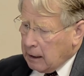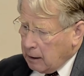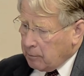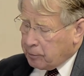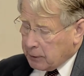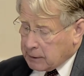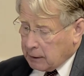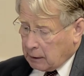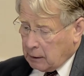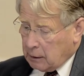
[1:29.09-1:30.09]
in
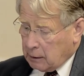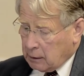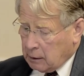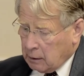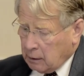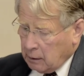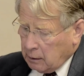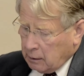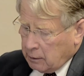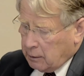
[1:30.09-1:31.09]
particular
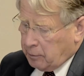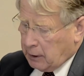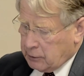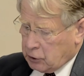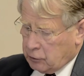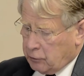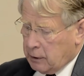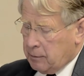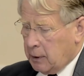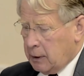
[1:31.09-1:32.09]
the budget
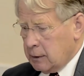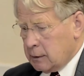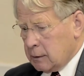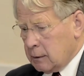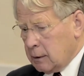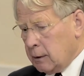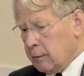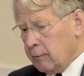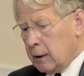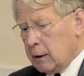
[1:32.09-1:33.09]
rebate and
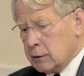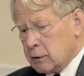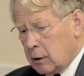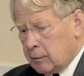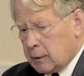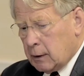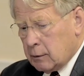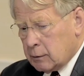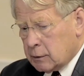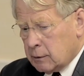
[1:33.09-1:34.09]
the various
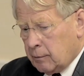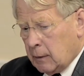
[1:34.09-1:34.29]
opt-outs,